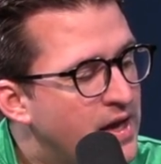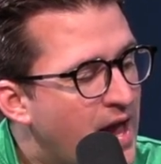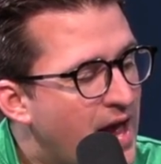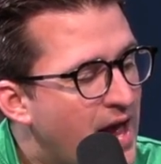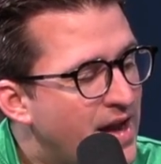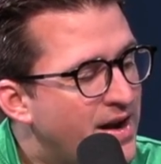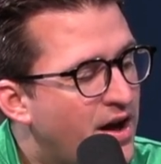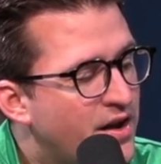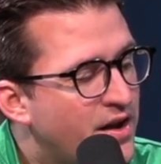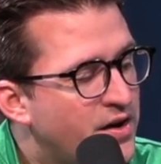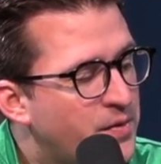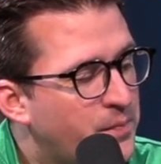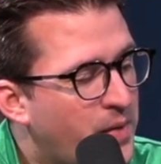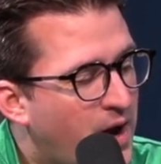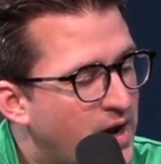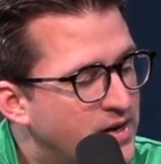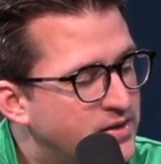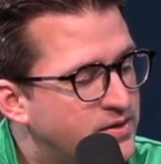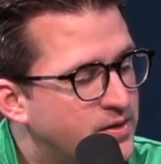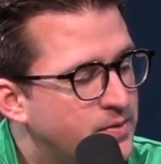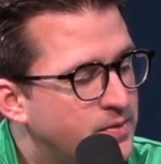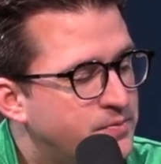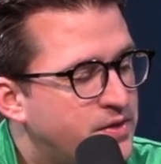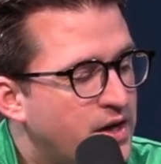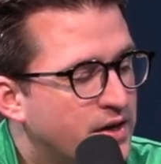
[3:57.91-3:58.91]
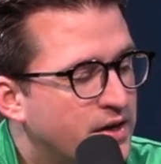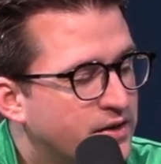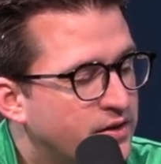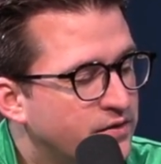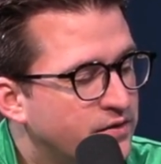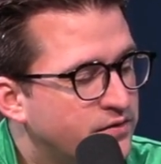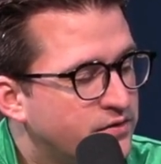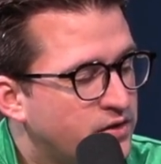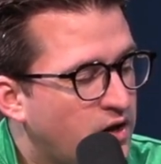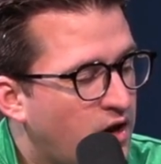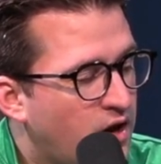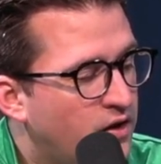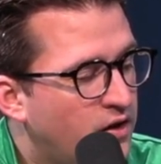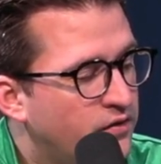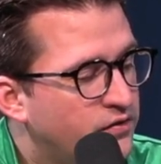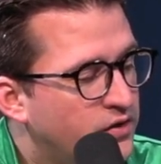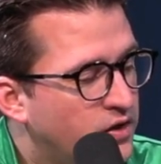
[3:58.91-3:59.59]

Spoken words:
and undermines the objectives of the